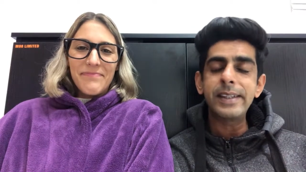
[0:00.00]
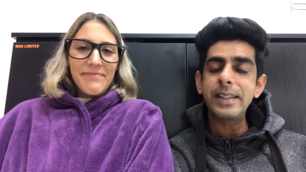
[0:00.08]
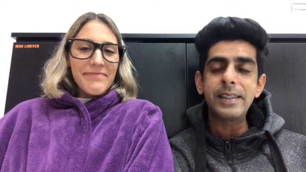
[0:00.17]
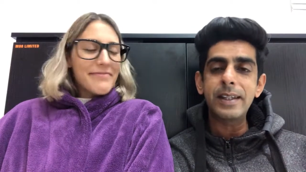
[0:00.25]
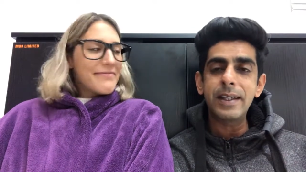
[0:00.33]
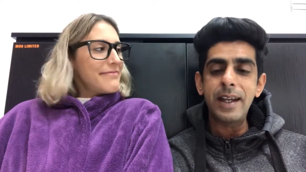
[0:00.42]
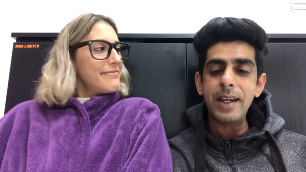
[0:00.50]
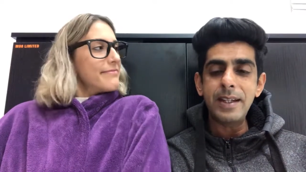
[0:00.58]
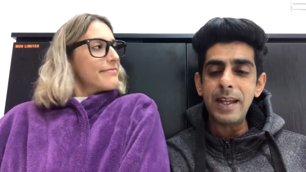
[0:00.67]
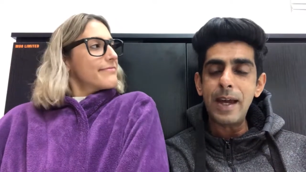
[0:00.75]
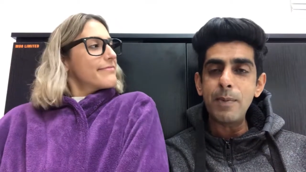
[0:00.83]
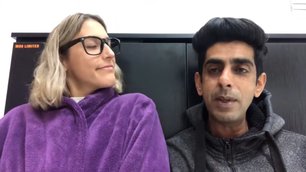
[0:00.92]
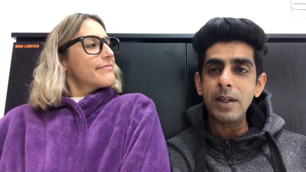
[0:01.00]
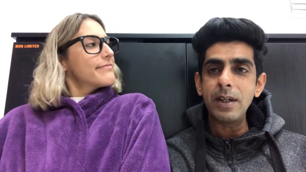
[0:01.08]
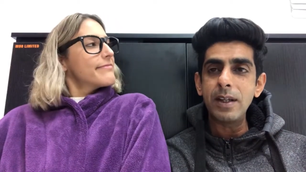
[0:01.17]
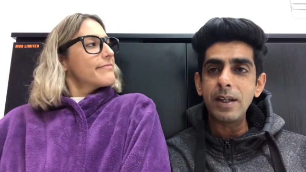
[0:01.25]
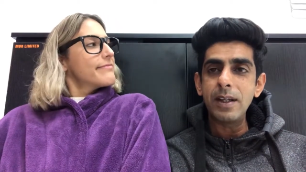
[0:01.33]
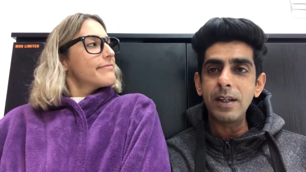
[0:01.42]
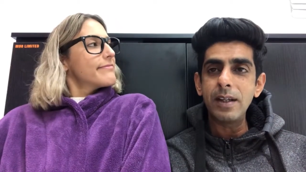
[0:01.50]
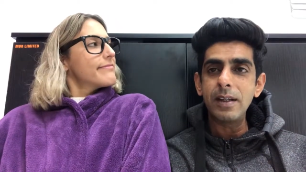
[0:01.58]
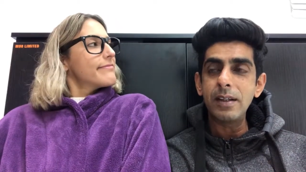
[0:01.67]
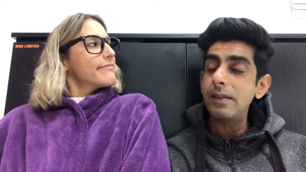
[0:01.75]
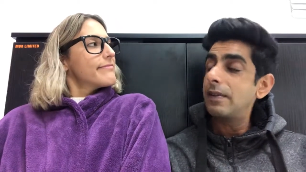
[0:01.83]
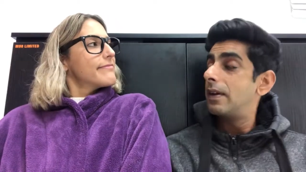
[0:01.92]
Speaker 1: it's a great time in, in,
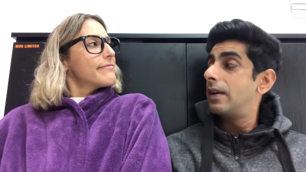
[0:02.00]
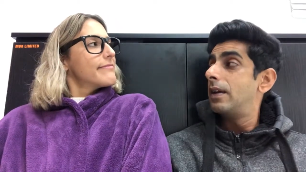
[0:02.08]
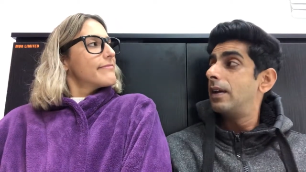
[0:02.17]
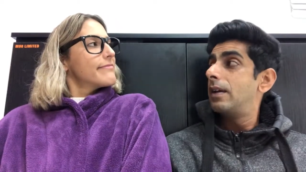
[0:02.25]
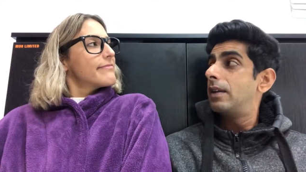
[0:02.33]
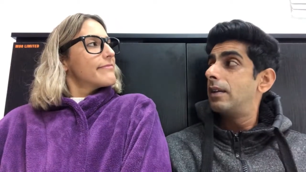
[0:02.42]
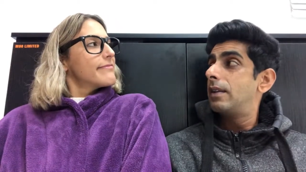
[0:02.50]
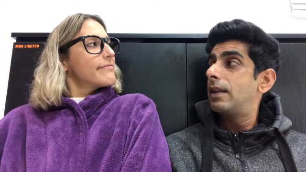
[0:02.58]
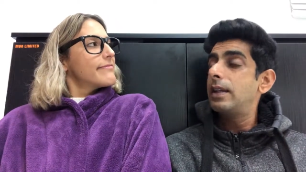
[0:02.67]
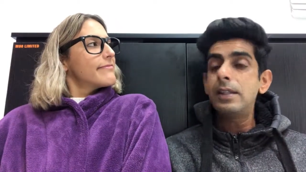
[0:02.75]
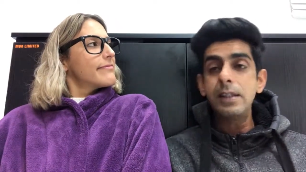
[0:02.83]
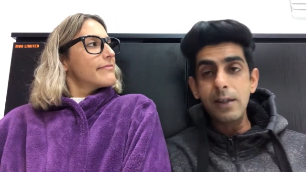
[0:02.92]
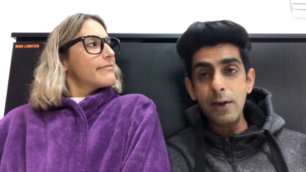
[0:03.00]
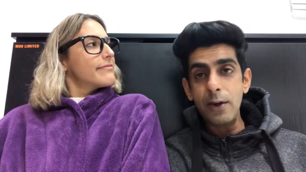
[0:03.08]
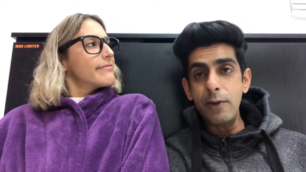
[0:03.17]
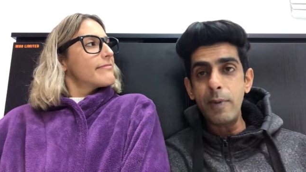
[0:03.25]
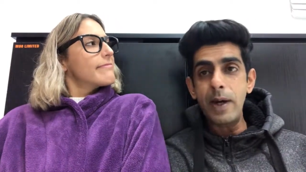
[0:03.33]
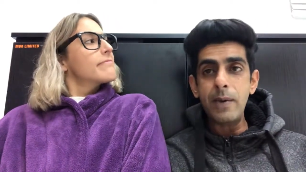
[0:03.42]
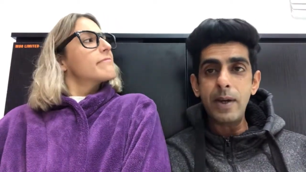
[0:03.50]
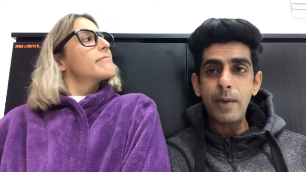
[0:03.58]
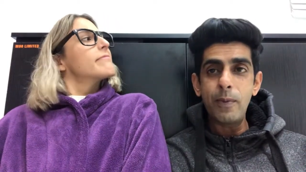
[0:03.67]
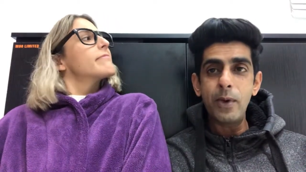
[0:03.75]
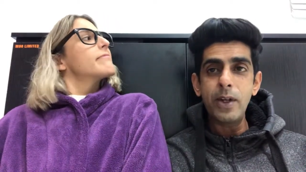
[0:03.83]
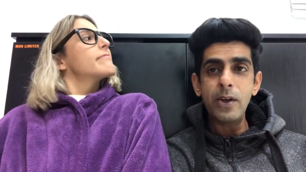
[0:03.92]
in the history of Power
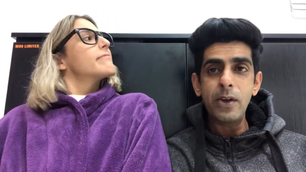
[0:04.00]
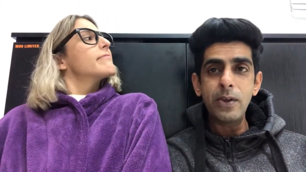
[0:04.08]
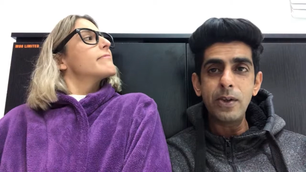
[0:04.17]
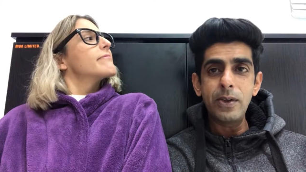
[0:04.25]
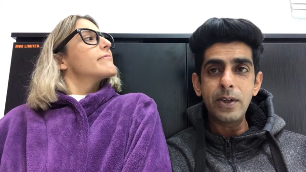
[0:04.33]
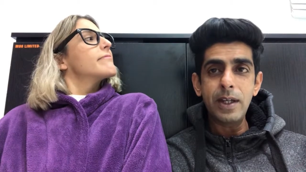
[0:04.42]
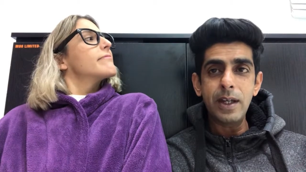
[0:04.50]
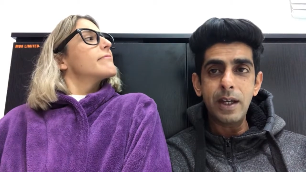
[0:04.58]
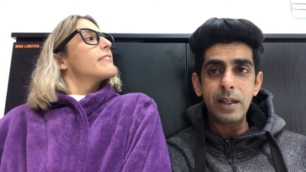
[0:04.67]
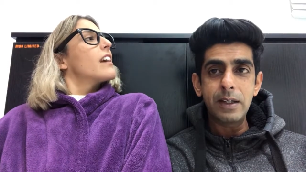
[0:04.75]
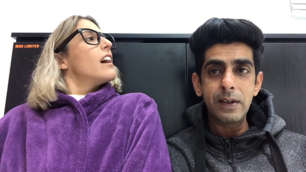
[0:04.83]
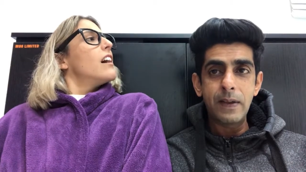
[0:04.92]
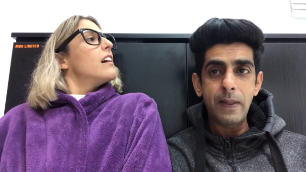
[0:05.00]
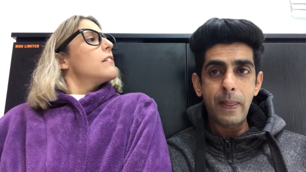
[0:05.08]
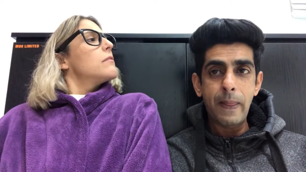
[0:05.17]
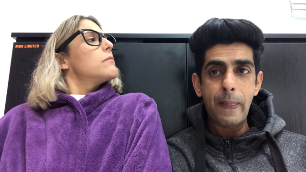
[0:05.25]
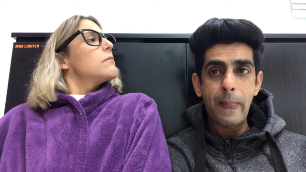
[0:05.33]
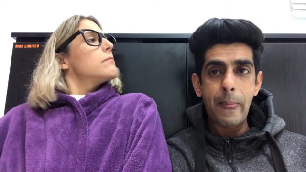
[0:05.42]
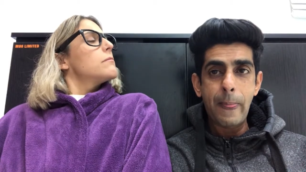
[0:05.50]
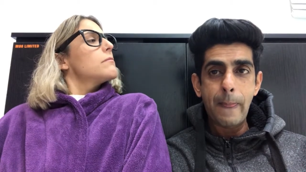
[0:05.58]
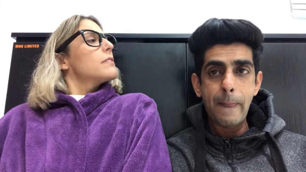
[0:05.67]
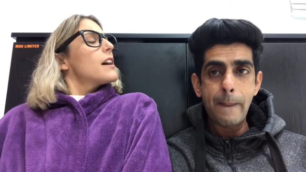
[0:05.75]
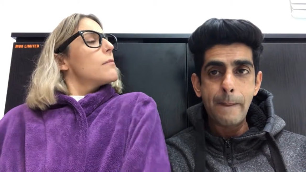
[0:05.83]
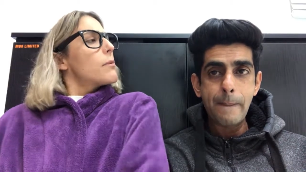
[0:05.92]
Lab. What are you looking at?
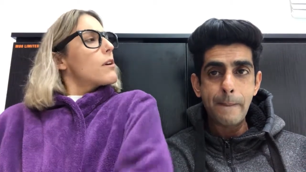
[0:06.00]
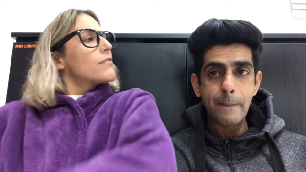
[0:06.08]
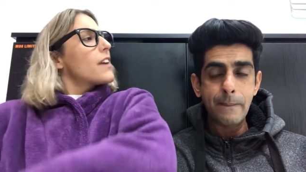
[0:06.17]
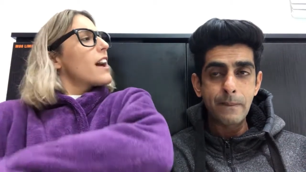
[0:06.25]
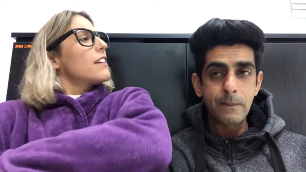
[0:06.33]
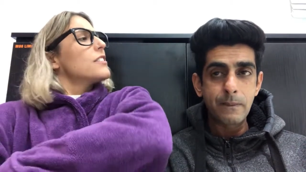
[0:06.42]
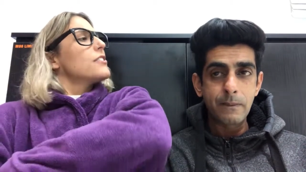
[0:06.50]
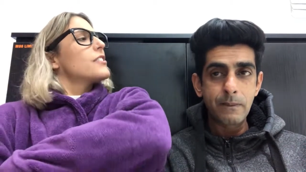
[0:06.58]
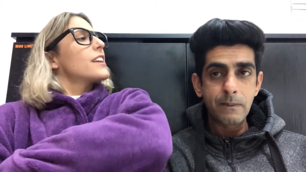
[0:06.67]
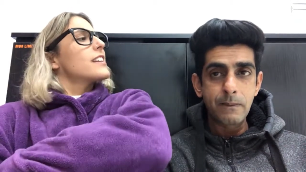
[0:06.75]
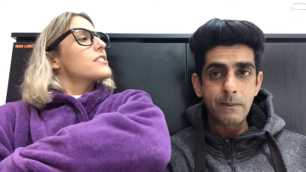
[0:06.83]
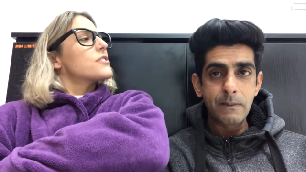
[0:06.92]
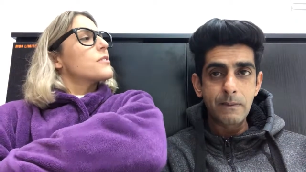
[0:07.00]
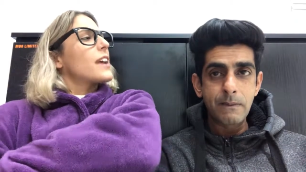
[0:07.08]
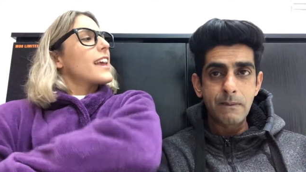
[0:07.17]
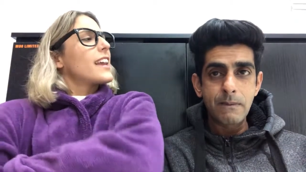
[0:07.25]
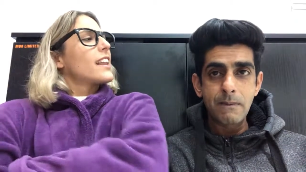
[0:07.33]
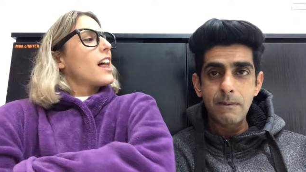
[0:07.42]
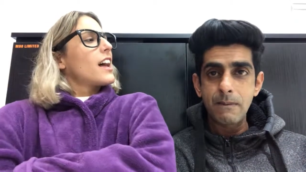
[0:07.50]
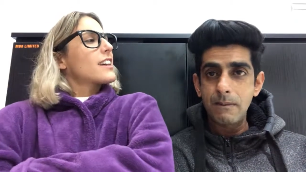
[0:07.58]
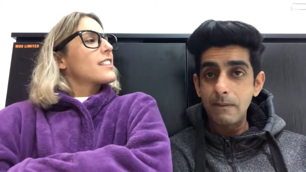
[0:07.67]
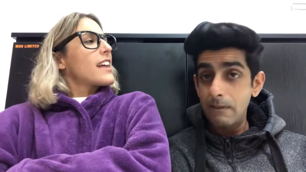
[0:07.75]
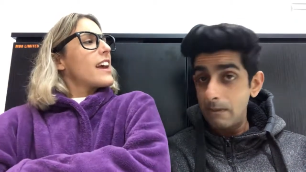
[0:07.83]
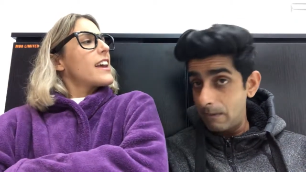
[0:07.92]
Speaker 2: Now, Prof, how do you get your hair
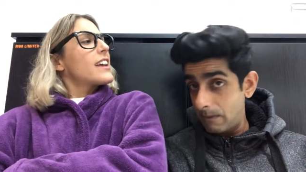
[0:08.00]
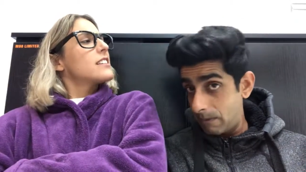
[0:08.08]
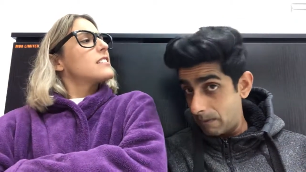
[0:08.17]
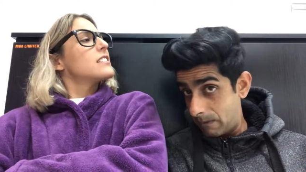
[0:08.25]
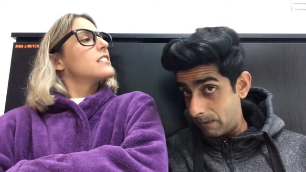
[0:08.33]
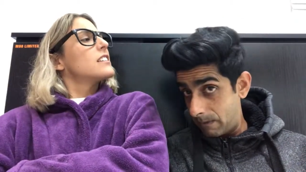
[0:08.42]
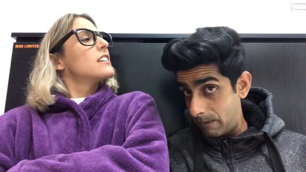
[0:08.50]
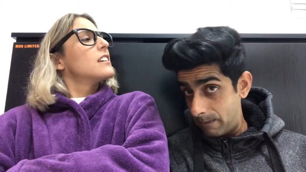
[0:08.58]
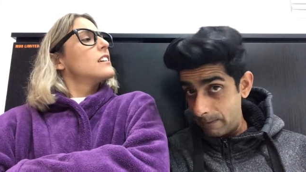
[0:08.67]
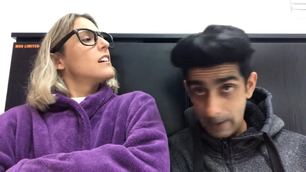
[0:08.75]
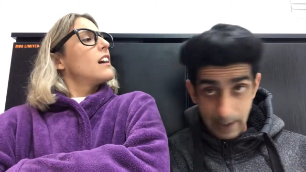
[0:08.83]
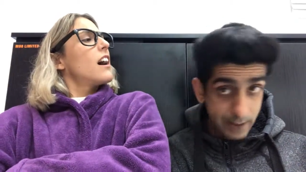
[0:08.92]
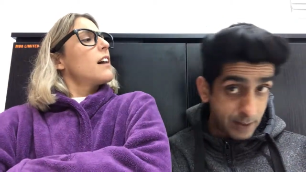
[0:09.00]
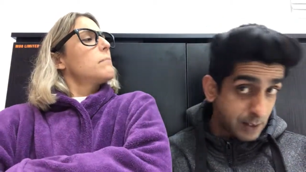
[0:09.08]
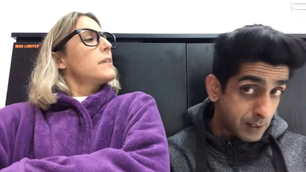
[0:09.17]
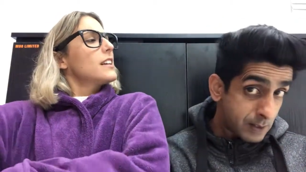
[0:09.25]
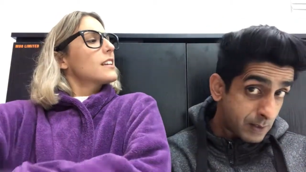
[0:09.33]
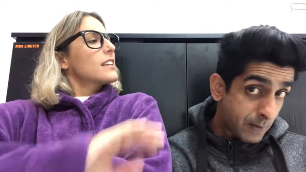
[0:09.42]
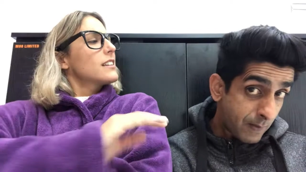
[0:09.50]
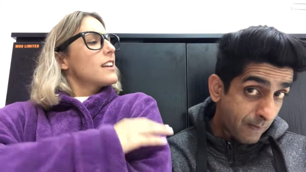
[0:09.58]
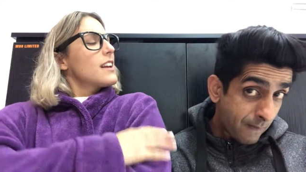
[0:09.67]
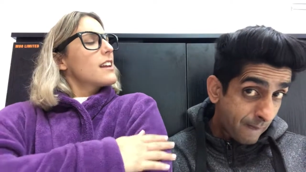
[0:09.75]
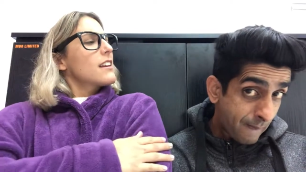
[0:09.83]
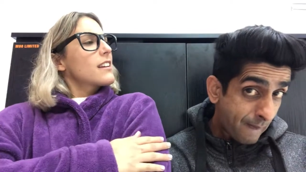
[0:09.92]
like that? Like this.
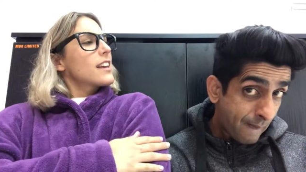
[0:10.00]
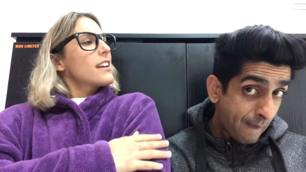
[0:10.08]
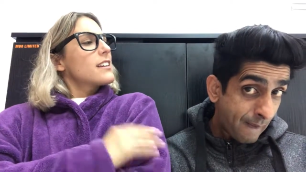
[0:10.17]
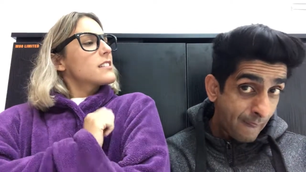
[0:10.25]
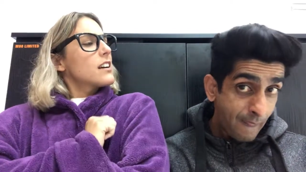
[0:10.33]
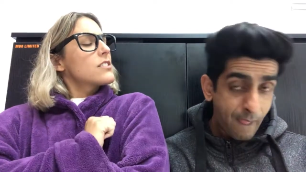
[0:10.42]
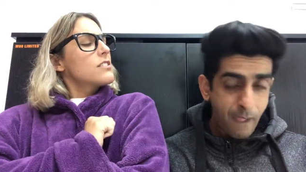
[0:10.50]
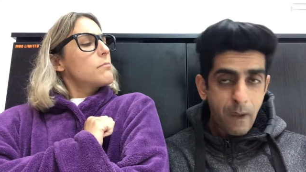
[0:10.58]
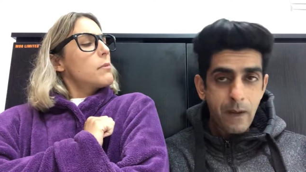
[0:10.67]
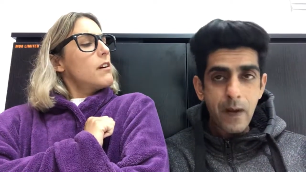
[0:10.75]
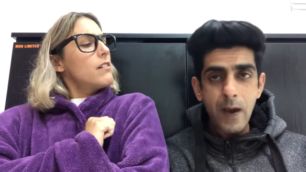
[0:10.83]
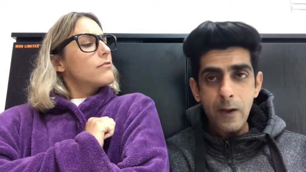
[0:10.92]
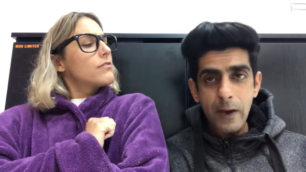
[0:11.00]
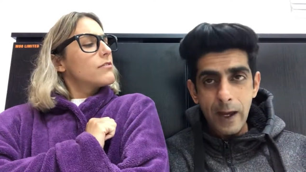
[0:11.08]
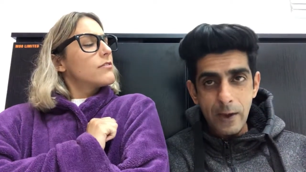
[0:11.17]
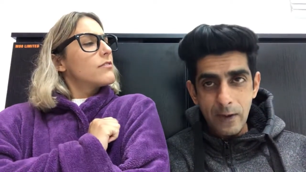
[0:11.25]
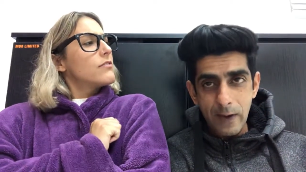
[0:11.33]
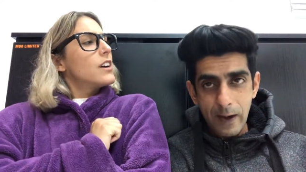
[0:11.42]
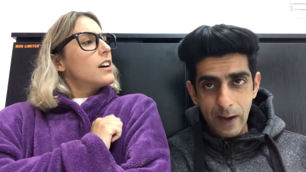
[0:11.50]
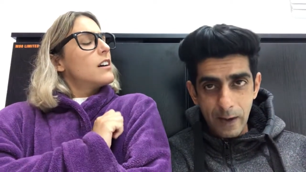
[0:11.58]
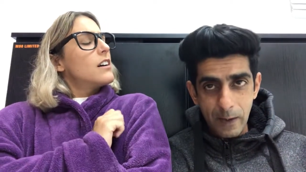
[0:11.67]
Not, can I touch it, bro. Yeah, you can, you can.